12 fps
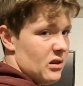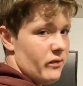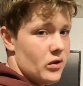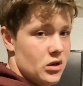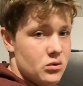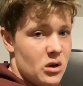Now, the
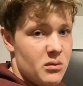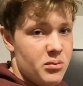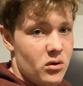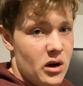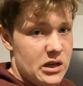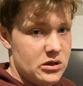first one I
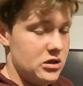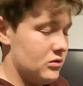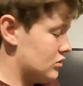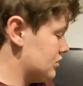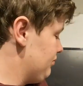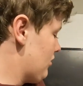bought actually
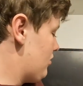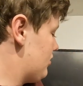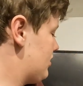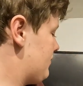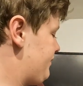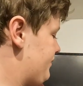was
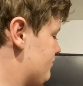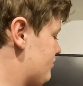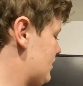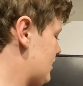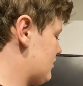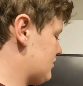broken,
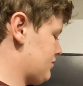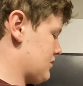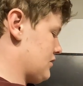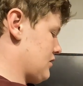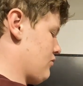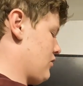but that was
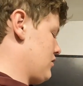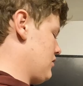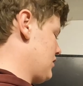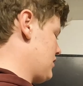because I weren't